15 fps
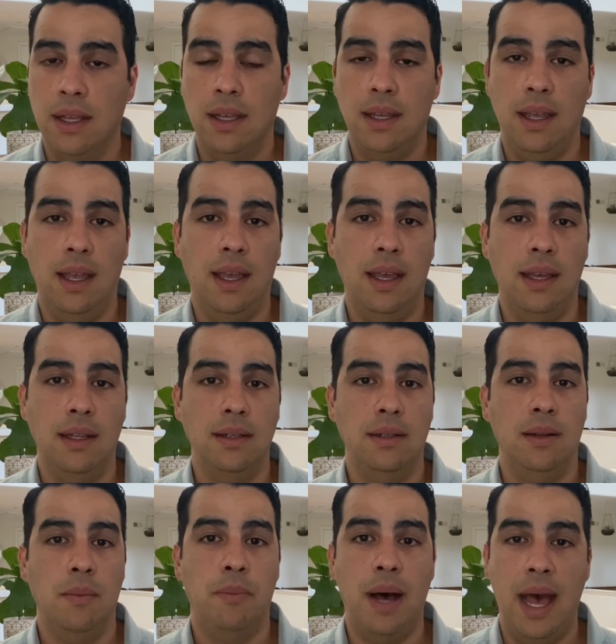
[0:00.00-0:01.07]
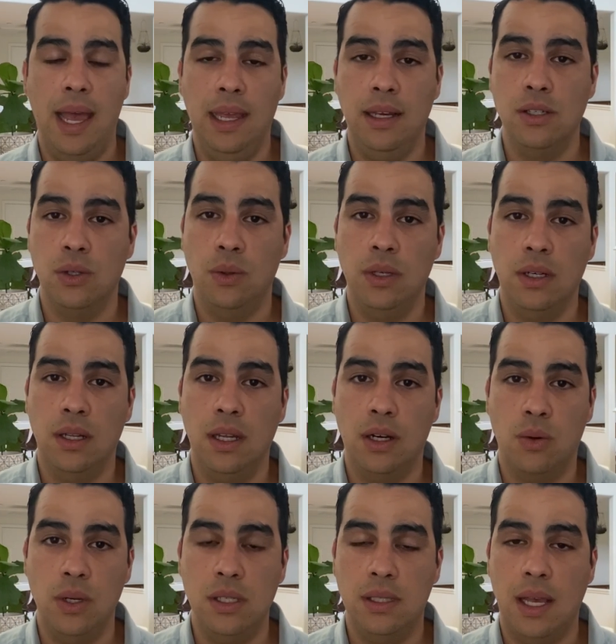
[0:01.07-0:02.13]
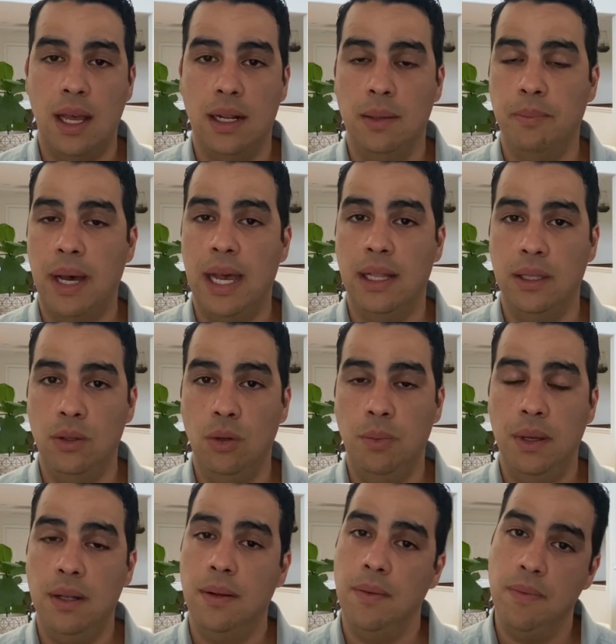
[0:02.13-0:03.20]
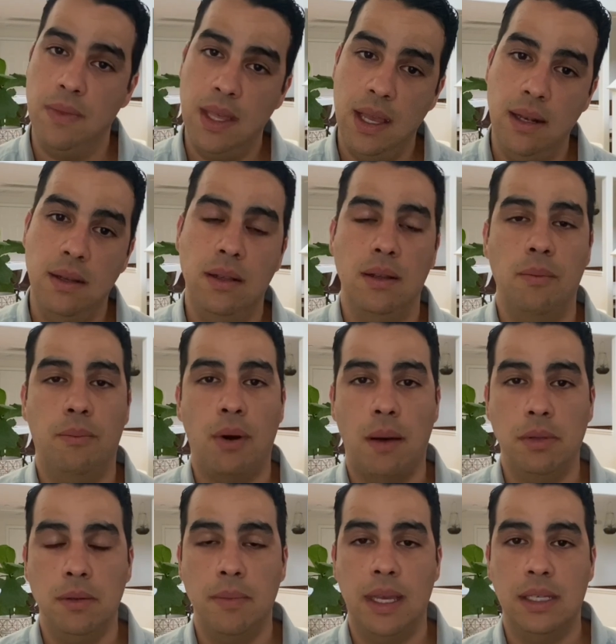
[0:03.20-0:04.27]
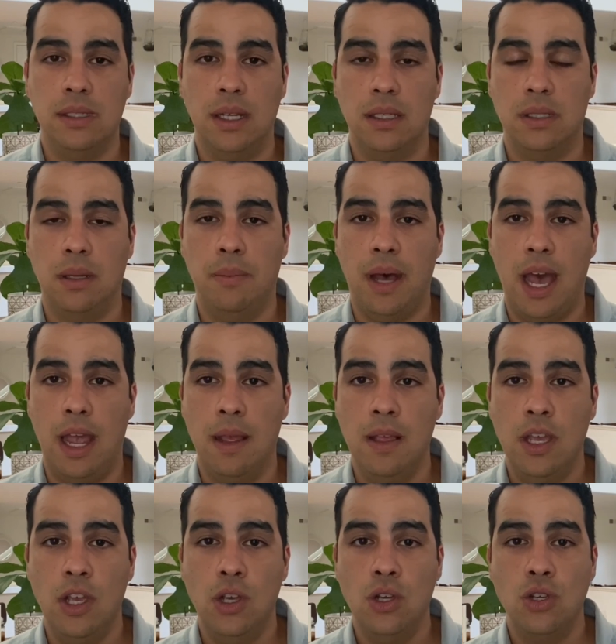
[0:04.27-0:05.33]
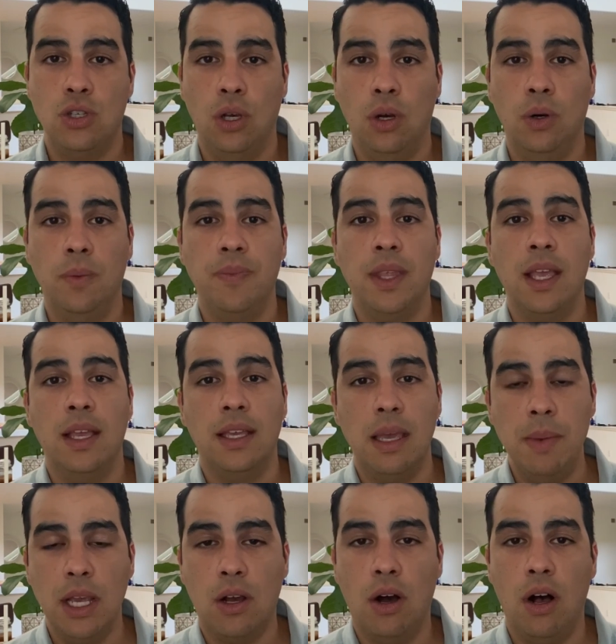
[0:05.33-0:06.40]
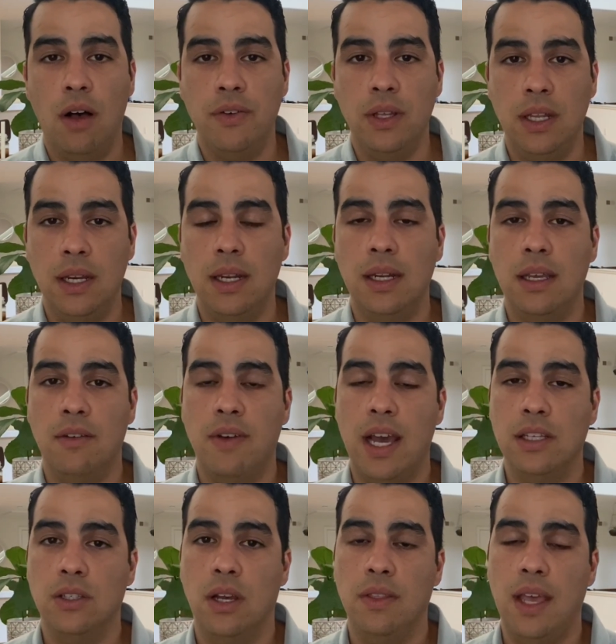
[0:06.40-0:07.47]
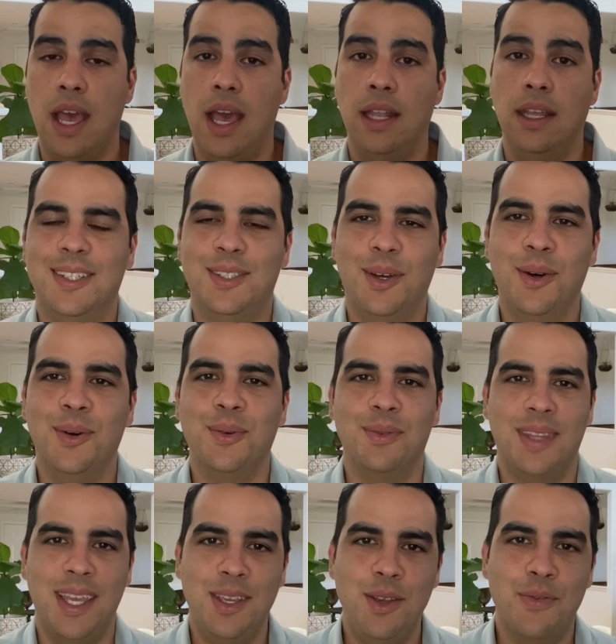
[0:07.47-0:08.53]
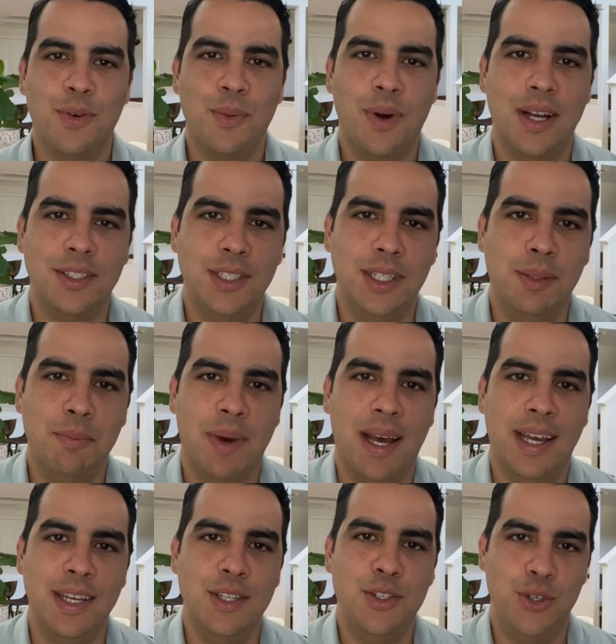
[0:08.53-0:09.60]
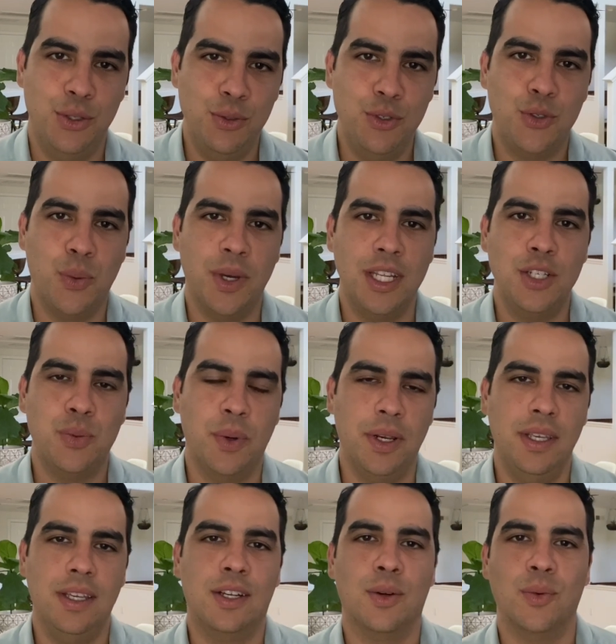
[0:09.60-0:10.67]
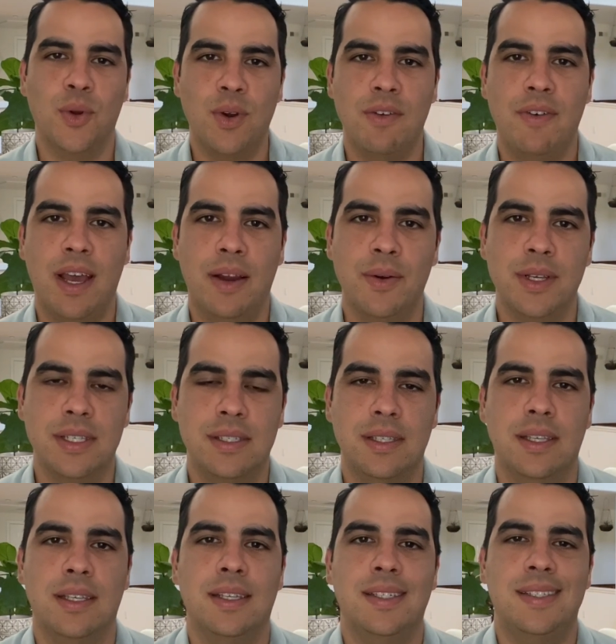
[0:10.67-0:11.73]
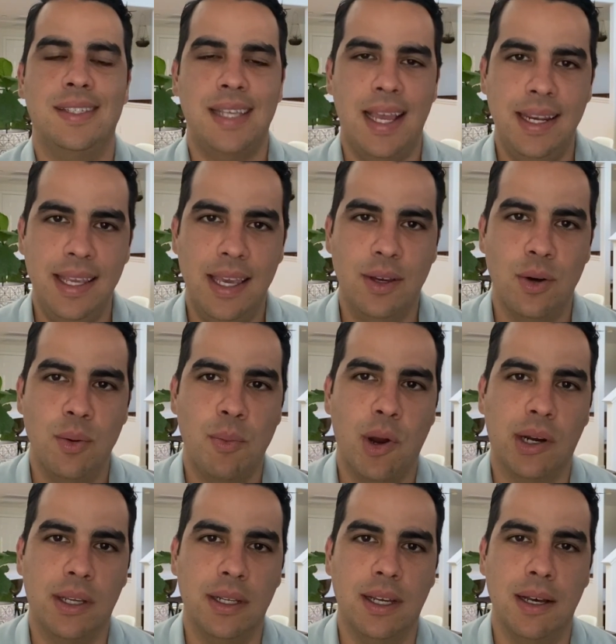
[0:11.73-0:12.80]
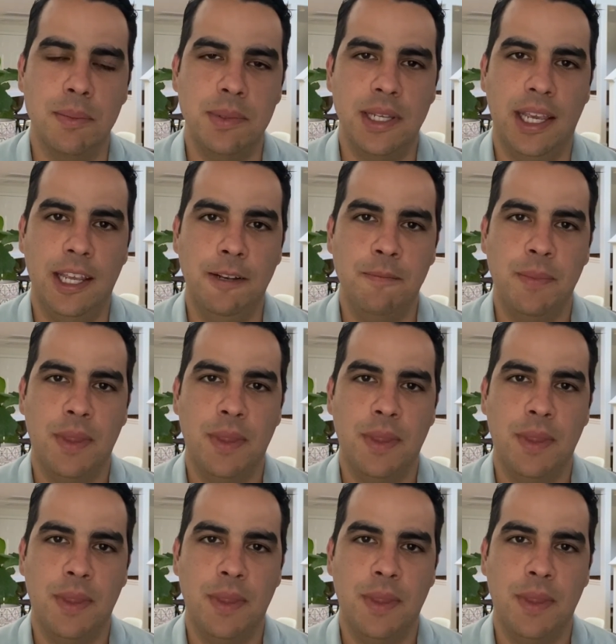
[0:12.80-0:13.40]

and buying is only going to increase that by a little bit, then probably makes sense to buy. So give me a call if you need any advice on that. So thank you for watching my June twenty twenty coronavirus San Diego market update.